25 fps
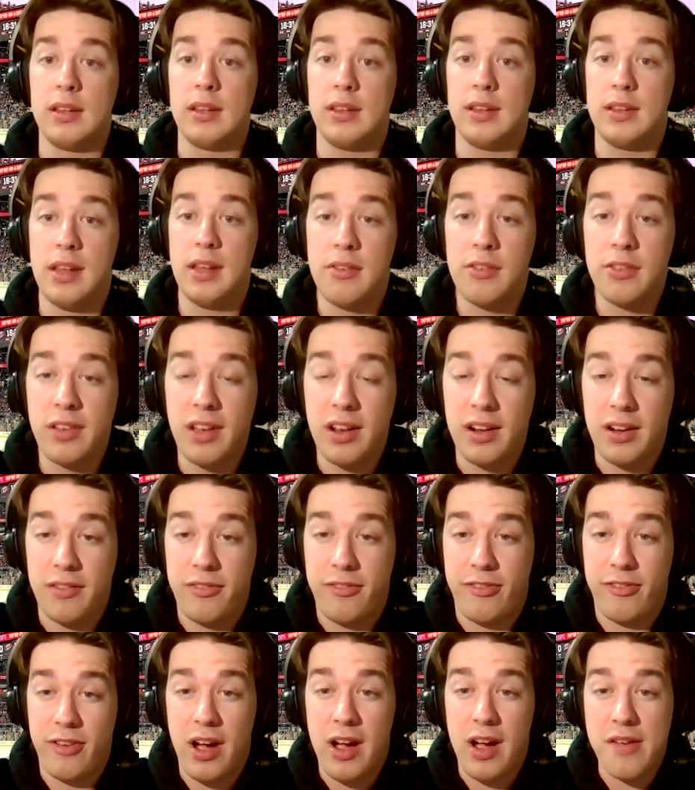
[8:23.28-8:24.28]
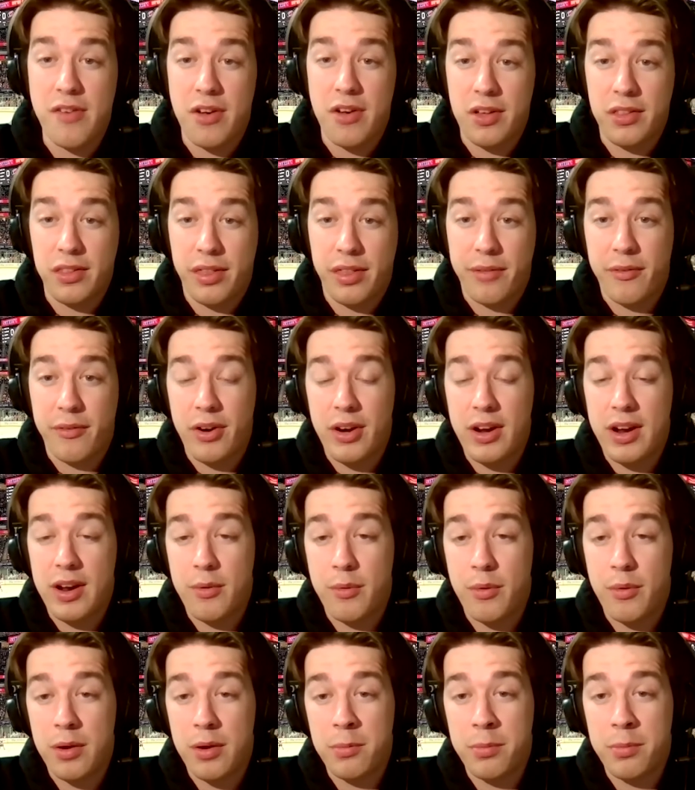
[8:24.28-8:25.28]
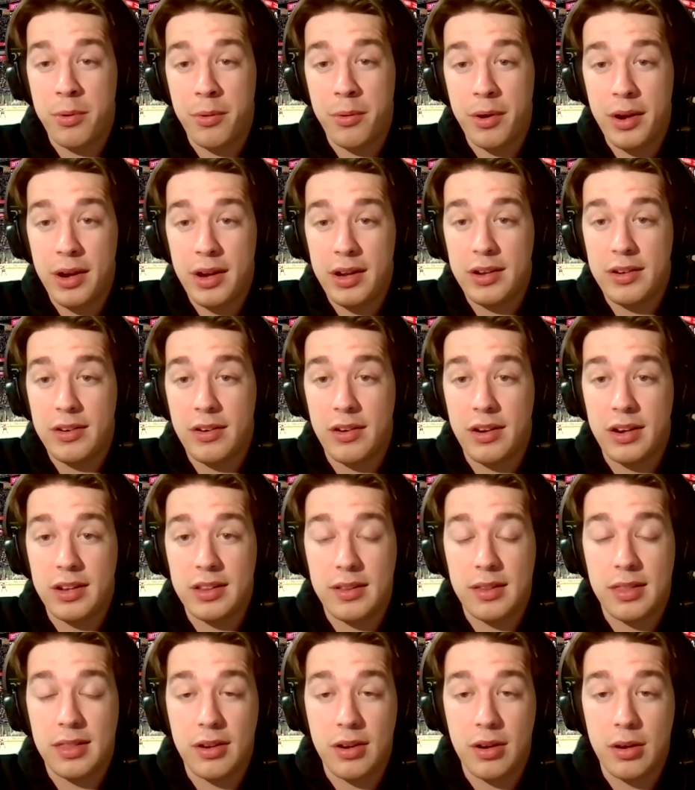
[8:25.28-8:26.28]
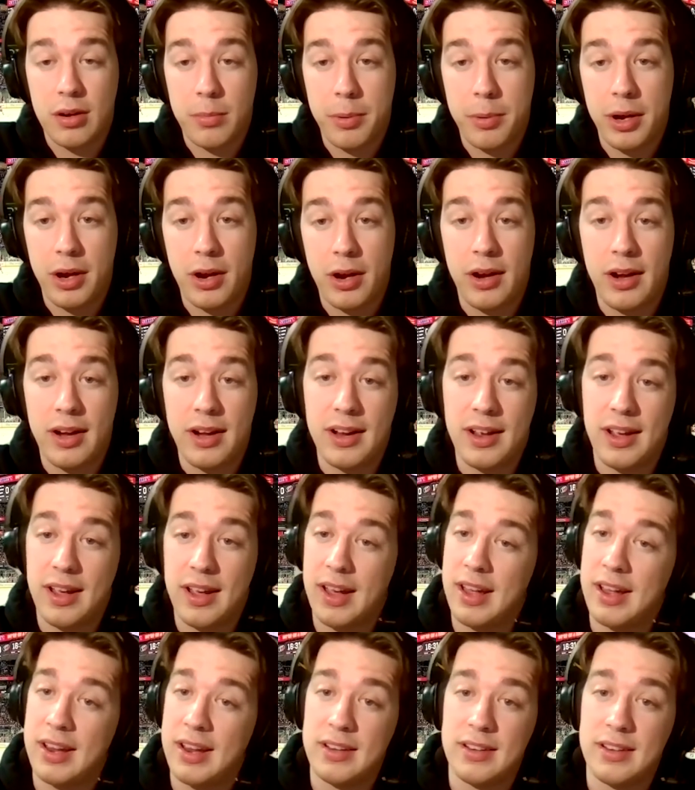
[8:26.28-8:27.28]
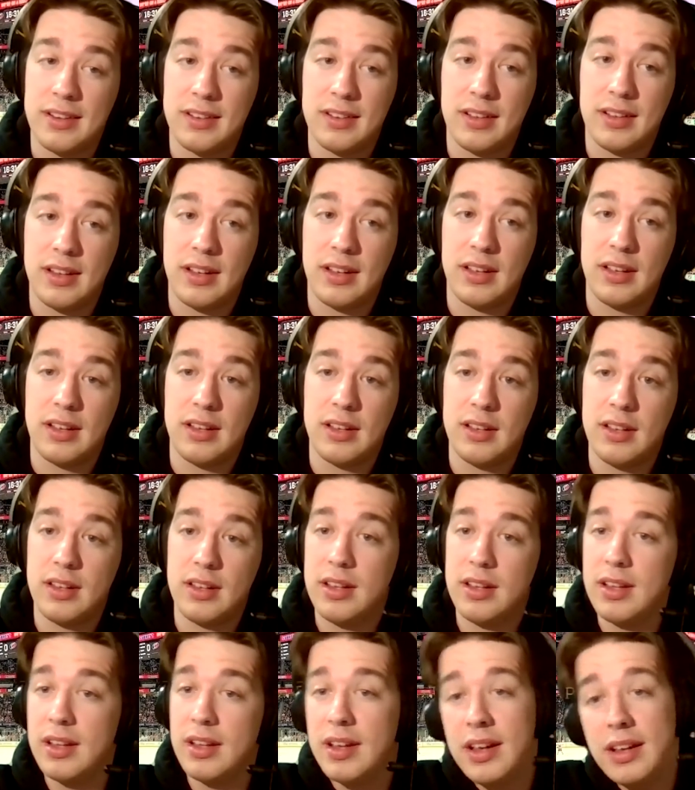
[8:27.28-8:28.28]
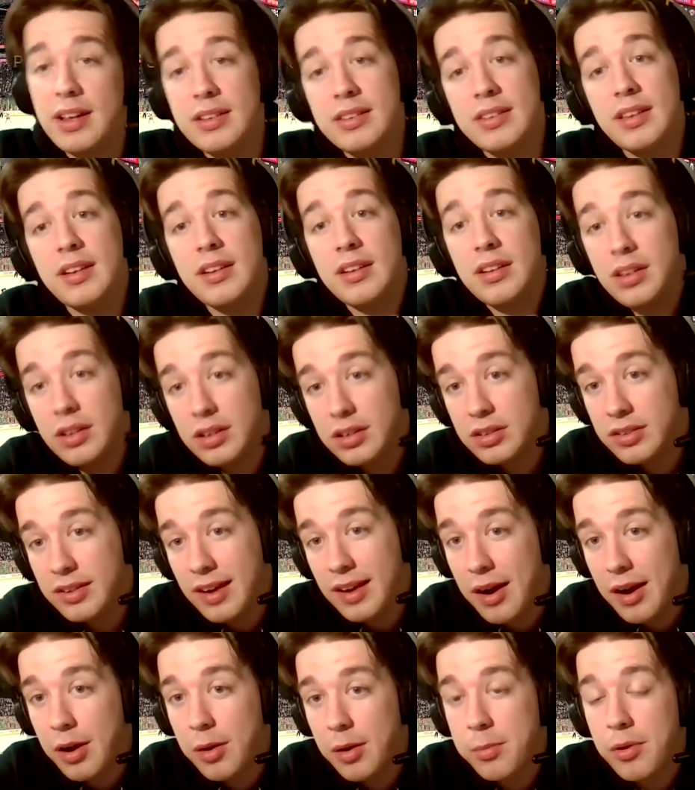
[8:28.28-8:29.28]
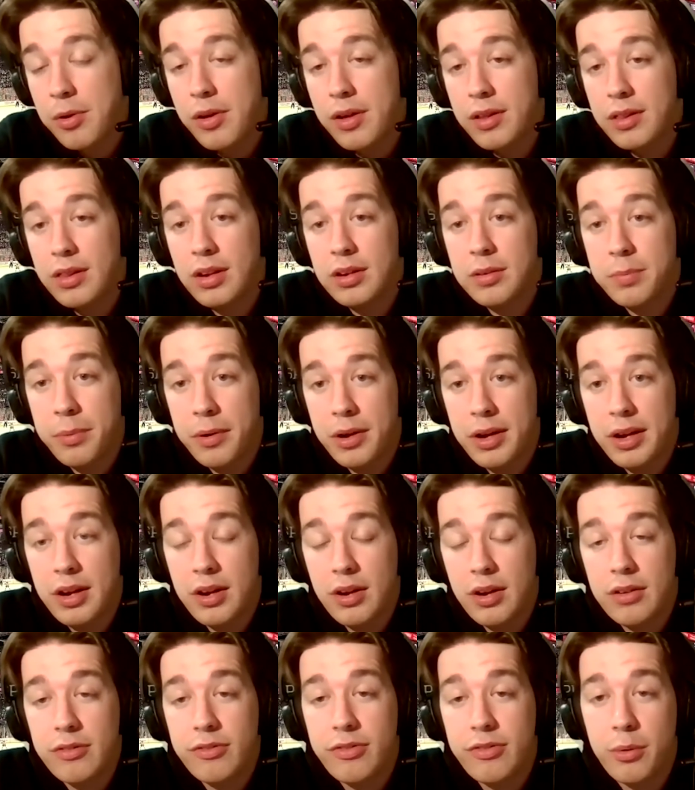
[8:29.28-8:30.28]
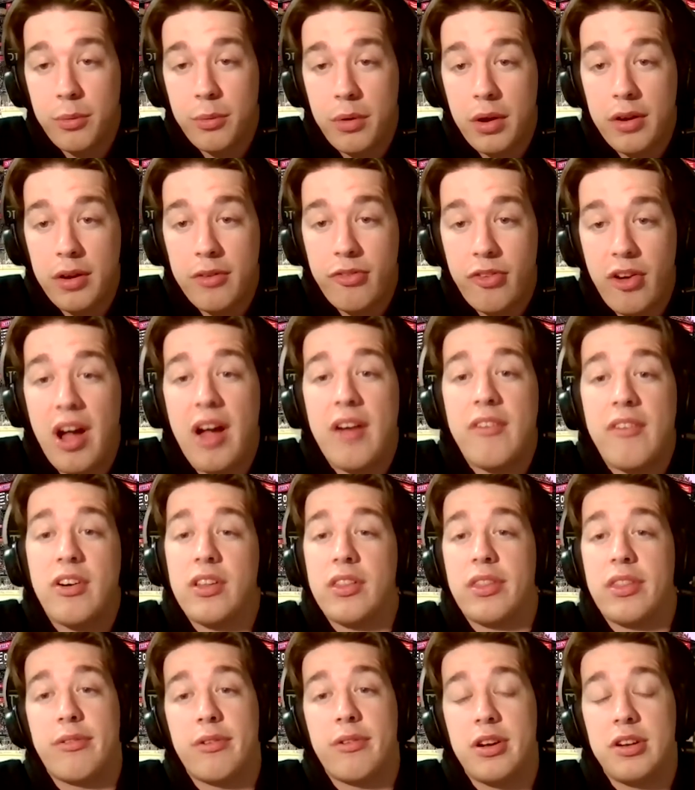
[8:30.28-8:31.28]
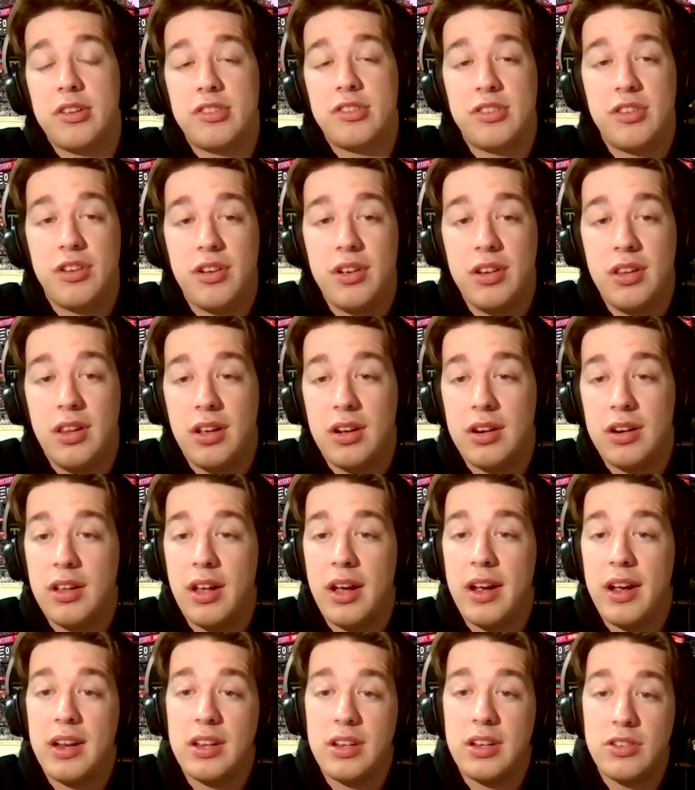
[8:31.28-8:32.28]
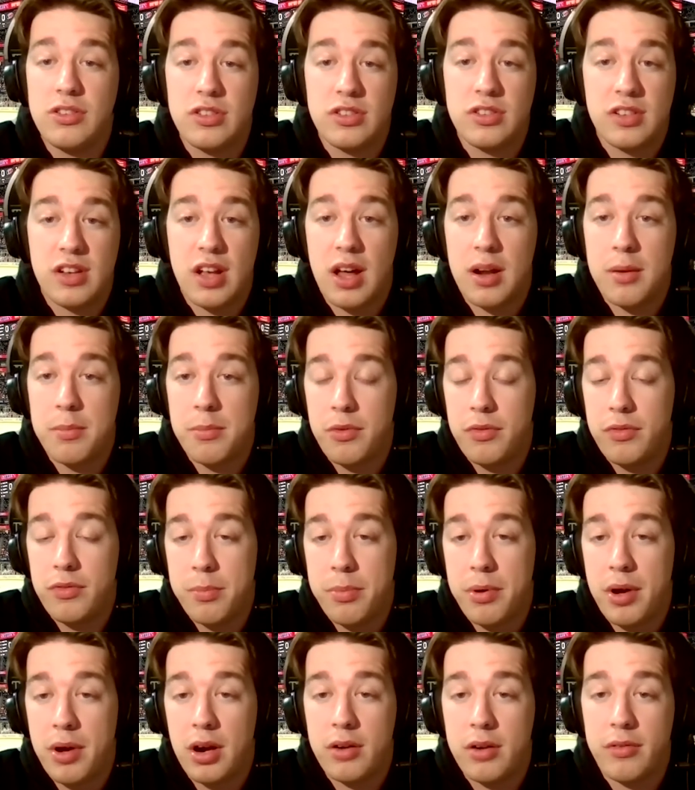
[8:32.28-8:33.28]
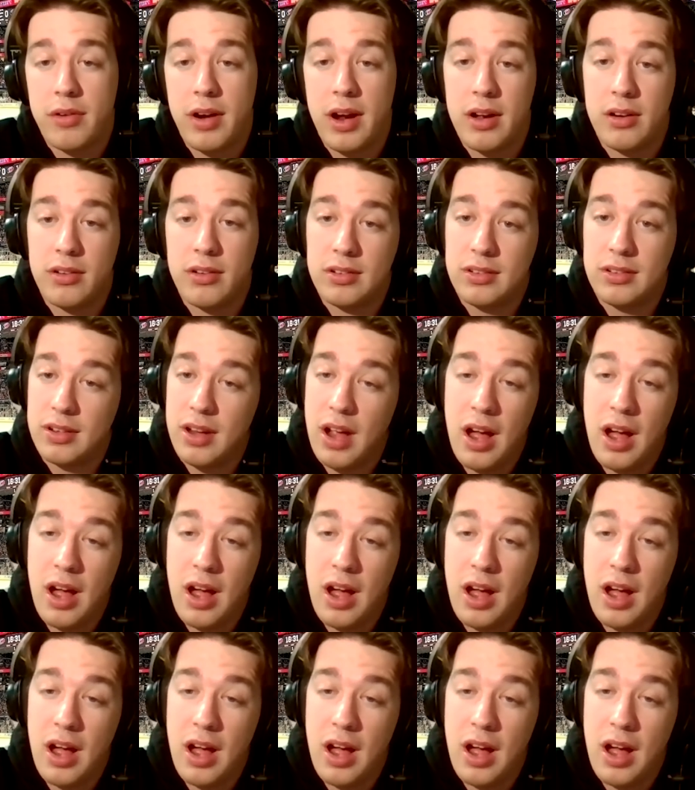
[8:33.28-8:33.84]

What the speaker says: The Devils had a 5-on-3 at one point during the third period, and it didn't look terrible. It looked pretty good for what a 5-on-3 should look like. You just got to move the puck around.